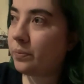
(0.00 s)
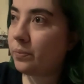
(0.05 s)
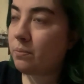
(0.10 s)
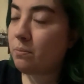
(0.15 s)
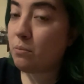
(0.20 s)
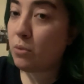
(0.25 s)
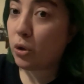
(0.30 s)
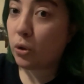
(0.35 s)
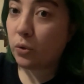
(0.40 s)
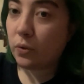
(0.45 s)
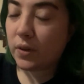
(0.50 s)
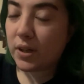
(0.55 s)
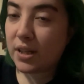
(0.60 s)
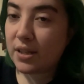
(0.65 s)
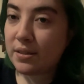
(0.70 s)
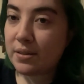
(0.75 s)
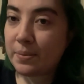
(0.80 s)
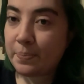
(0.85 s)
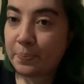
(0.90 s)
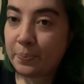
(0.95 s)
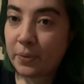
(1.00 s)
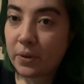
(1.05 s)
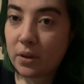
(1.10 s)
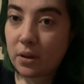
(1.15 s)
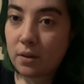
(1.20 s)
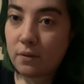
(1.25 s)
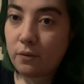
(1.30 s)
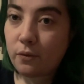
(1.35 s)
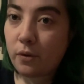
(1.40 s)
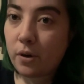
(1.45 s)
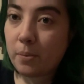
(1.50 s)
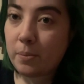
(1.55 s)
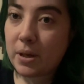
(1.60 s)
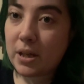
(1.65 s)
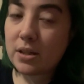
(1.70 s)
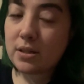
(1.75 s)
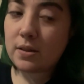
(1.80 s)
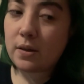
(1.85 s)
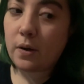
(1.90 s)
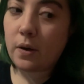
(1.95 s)
mood reads for me,
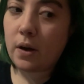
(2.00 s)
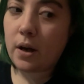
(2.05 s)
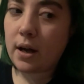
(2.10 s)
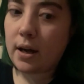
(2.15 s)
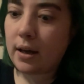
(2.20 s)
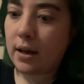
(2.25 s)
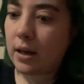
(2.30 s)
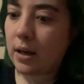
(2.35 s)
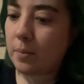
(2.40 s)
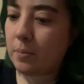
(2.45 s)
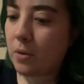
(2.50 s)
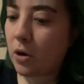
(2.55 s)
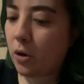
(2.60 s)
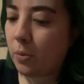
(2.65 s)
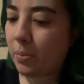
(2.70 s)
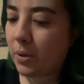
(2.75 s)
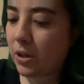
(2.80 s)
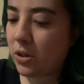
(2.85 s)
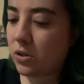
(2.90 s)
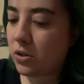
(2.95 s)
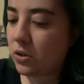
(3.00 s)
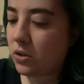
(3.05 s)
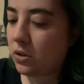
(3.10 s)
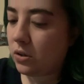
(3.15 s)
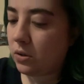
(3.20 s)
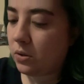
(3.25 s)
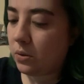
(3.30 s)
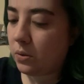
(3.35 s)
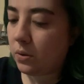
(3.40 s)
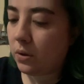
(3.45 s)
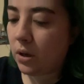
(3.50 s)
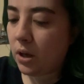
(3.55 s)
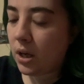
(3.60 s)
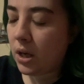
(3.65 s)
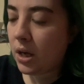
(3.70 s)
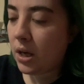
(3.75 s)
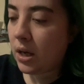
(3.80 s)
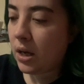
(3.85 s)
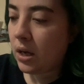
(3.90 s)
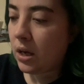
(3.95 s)
so I am hoping to do
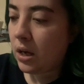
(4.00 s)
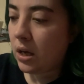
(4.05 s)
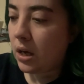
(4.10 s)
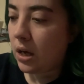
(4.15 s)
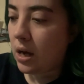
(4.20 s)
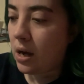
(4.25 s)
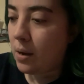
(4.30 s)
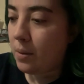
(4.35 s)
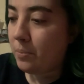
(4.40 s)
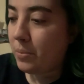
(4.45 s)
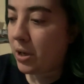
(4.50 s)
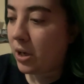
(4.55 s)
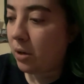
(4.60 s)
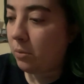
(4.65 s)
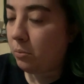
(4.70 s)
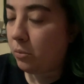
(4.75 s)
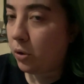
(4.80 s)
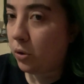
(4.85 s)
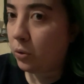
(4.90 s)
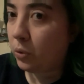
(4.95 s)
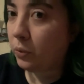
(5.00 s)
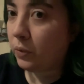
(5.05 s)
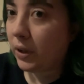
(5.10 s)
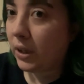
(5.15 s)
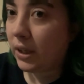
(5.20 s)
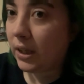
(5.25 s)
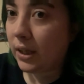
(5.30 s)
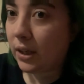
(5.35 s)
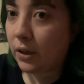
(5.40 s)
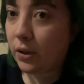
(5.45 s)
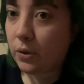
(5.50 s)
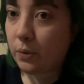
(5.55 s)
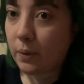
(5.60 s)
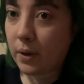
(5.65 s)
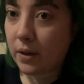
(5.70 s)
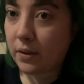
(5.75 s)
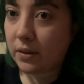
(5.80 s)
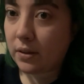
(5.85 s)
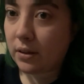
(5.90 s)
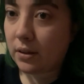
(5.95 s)
a bit of mood reading
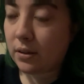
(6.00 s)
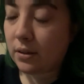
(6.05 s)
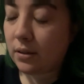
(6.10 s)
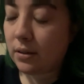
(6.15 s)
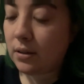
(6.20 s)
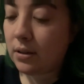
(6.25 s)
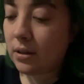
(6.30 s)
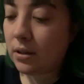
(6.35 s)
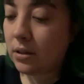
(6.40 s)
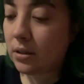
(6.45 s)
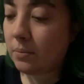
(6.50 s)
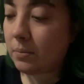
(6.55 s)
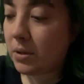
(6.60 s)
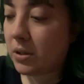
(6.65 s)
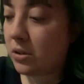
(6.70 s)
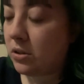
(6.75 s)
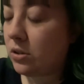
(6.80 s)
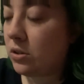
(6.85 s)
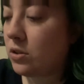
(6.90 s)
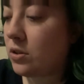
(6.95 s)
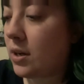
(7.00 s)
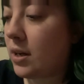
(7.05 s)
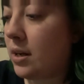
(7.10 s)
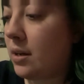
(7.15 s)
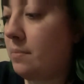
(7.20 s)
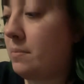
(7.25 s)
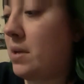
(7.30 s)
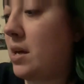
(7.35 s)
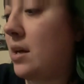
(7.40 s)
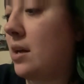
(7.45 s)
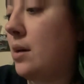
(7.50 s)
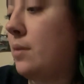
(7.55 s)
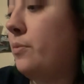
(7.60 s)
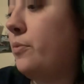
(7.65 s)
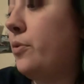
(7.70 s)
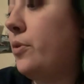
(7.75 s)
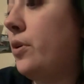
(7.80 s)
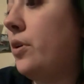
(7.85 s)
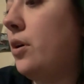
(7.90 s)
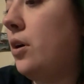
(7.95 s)
throughout the month to try to make up
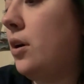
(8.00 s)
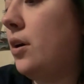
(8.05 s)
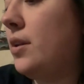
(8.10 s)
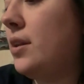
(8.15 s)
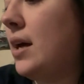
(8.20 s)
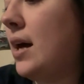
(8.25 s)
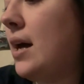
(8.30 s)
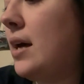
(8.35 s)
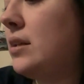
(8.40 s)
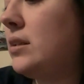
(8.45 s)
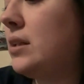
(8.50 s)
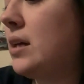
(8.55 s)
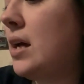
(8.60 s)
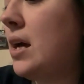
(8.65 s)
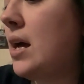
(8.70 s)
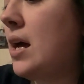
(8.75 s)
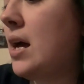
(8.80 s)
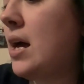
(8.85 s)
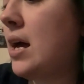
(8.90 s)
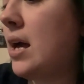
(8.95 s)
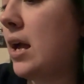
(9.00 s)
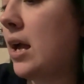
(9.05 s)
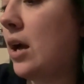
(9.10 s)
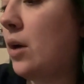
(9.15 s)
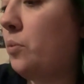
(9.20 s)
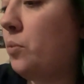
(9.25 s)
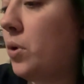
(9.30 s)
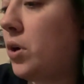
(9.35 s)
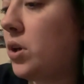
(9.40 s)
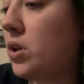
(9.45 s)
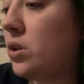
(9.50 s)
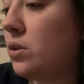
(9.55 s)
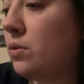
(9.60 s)
for all that. And one of the